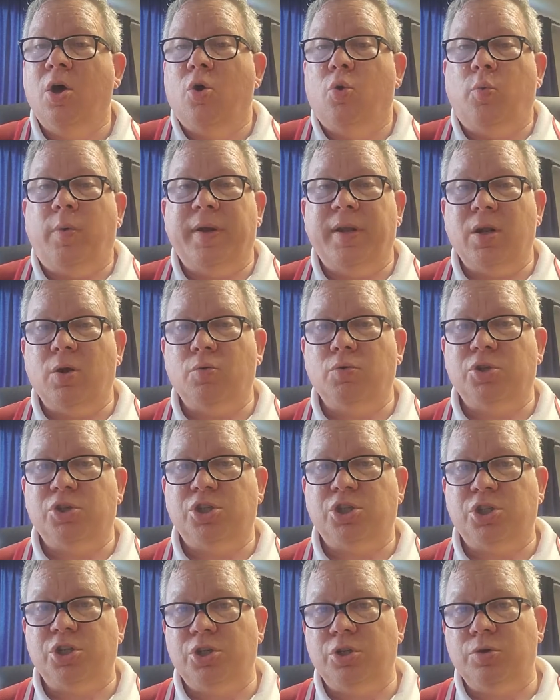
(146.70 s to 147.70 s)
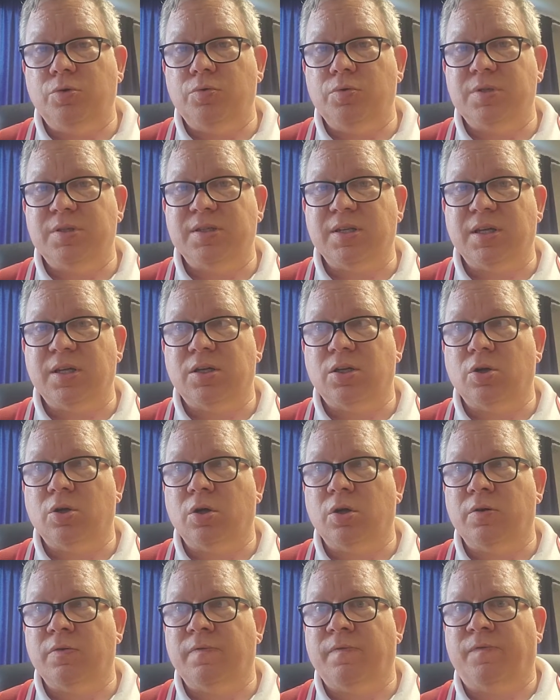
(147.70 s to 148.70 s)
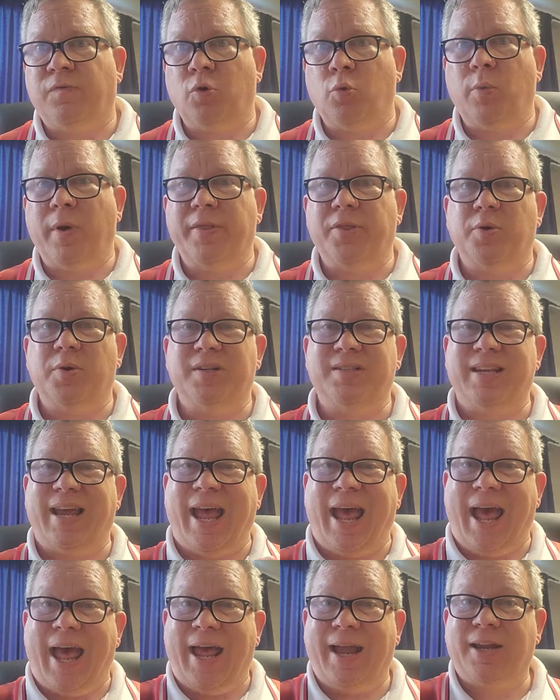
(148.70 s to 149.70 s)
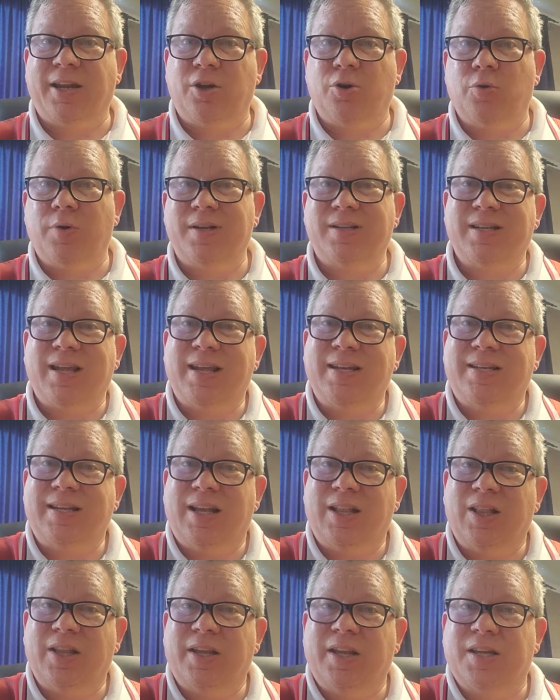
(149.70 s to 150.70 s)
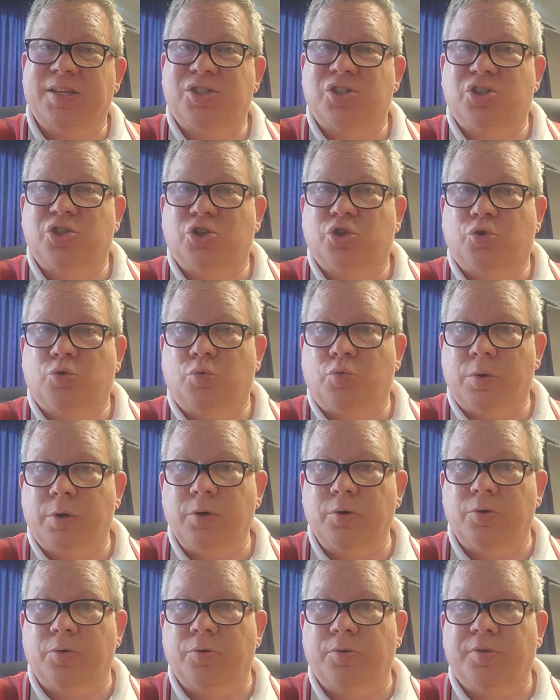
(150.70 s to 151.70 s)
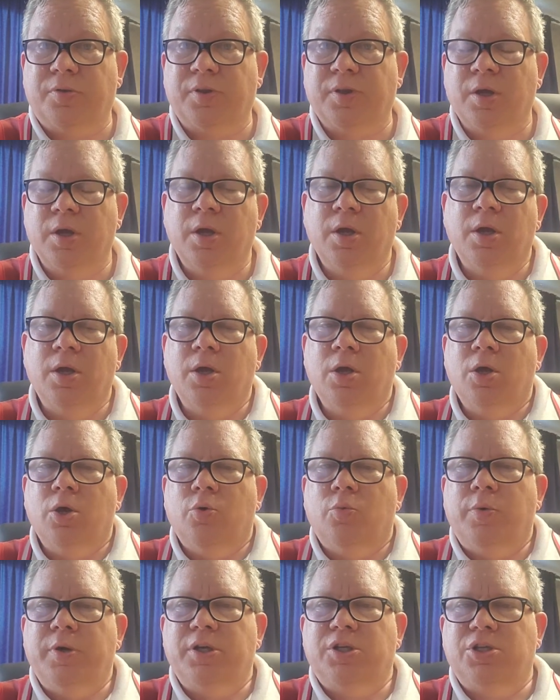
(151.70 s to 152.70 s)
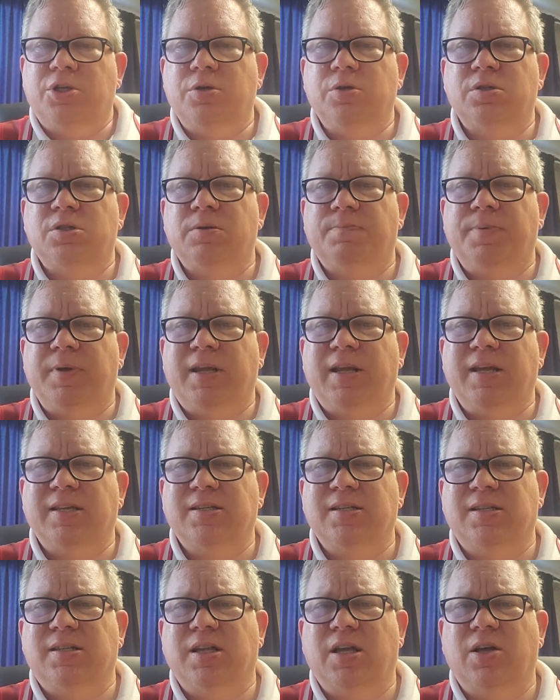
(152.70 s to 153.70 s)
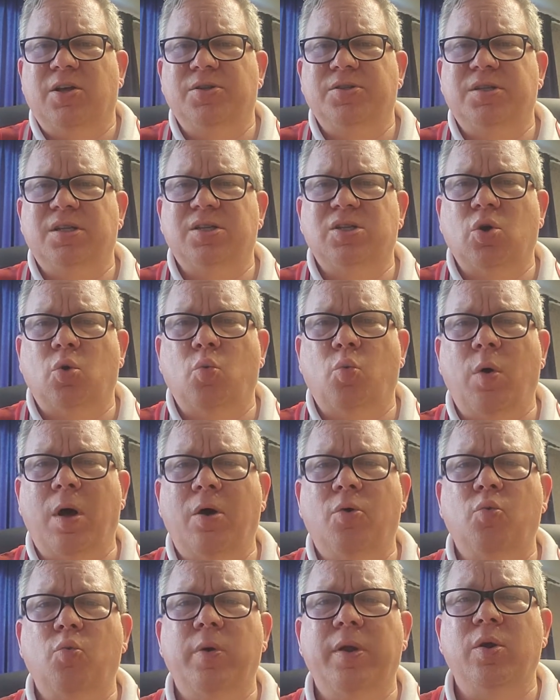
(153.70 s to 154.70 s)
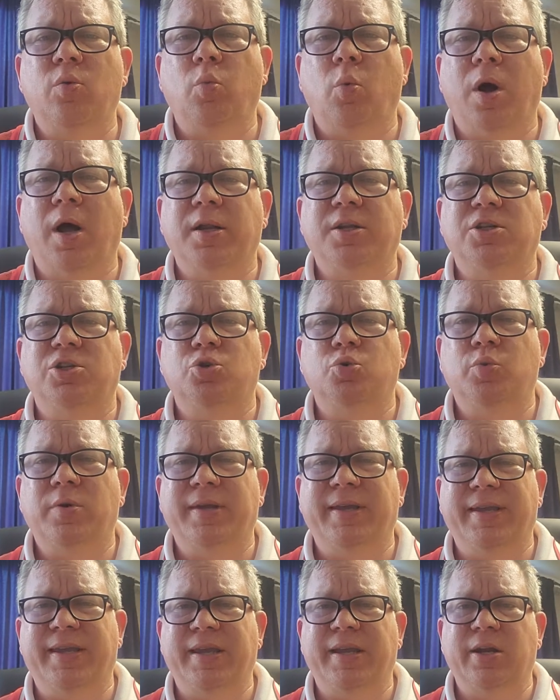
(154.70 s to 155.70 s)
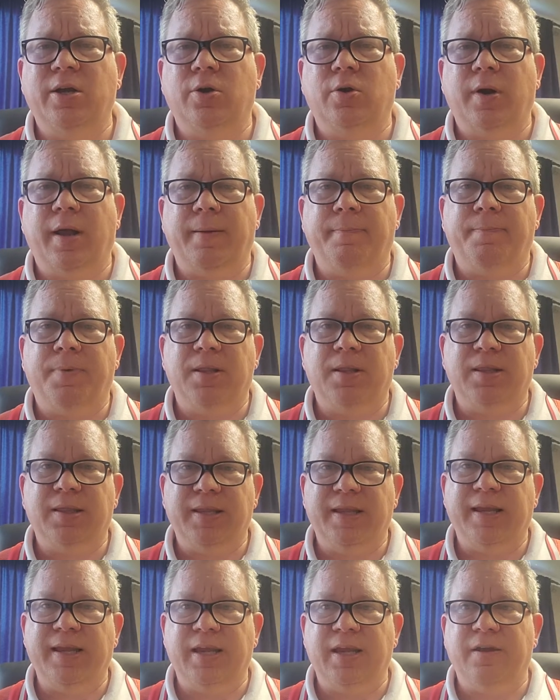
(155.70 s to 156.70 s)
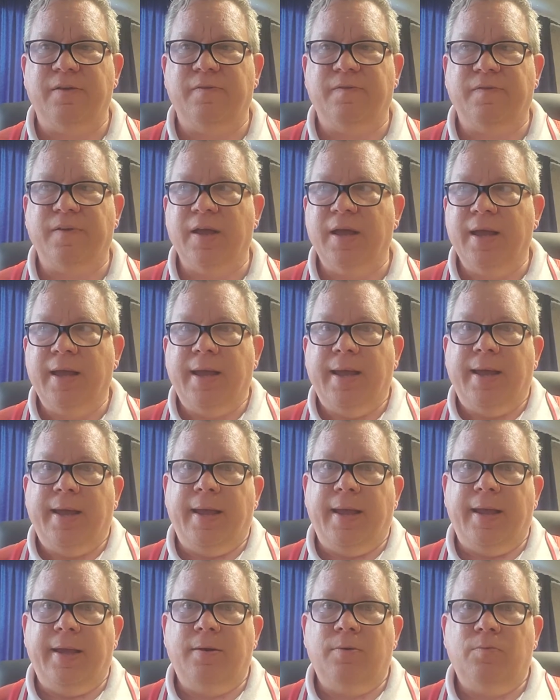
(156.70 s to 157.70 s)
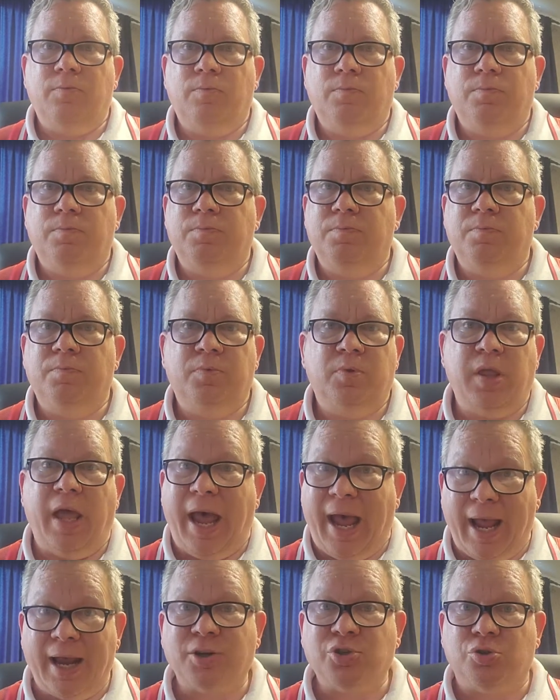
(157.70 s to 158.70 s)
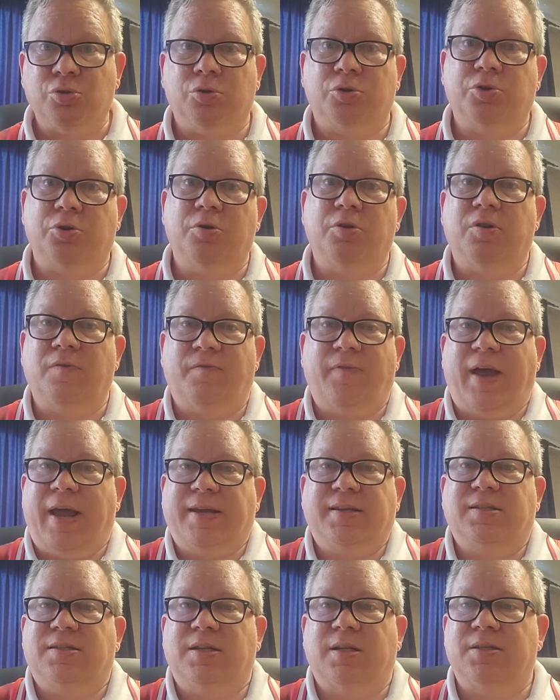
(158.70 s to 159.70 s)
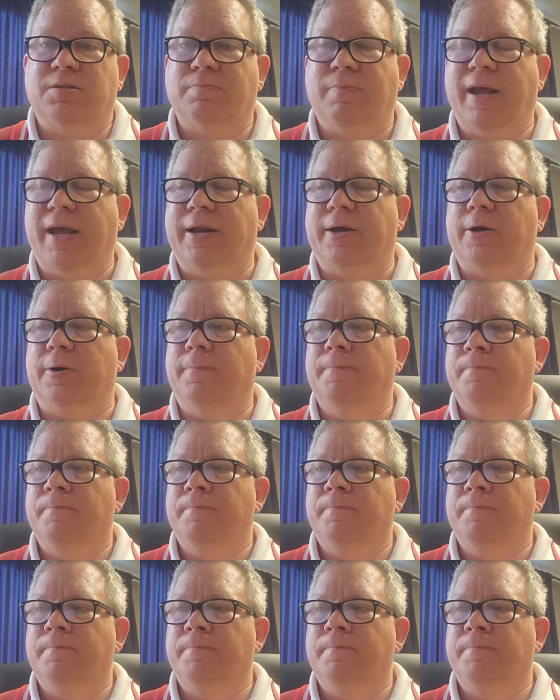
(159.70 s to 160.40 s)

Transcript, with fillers: we don't choose it for whether it's accurate and telling us truth. We choose it because it tells us what we want to hear and believe, and the actual truth and facts doesn't matter.